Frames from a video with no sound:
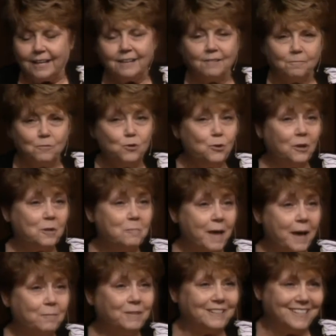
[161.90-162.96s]
New
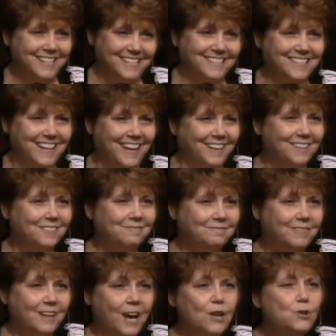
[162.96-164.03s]
commandment, he said.
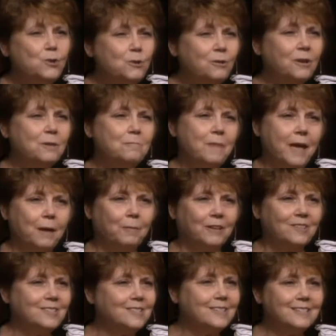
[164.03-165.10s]
A new
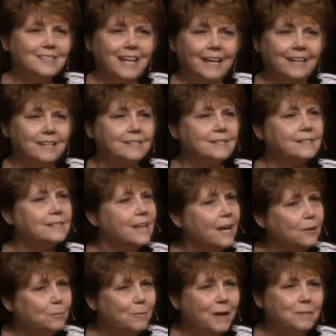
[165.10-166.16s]
commandment. This is like his
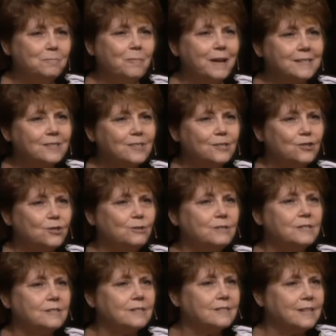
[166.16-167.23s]
deathbed message to
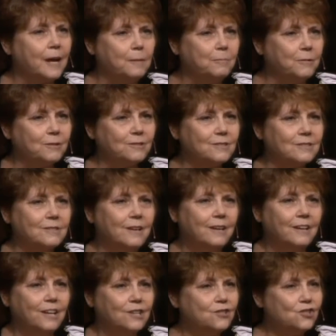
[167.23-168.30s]
his disciples
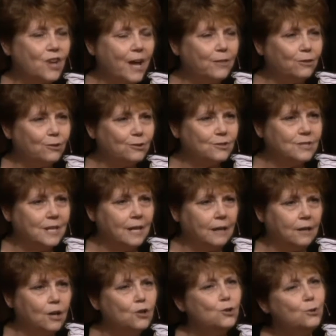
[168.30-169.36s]
in John
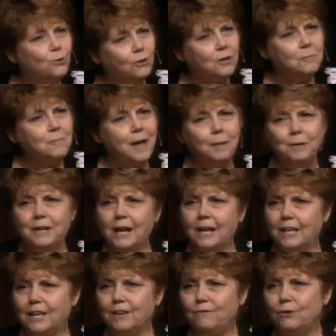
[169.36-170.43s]
13. A new commandment I
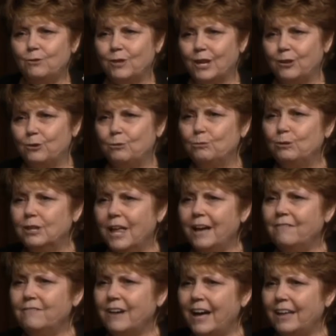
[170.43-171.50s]
give you, that you
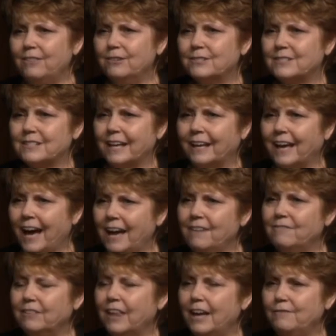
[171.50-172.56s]
love others like I
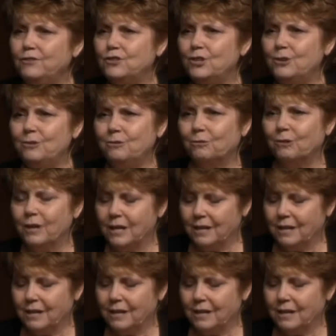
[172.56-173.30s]
have loved you.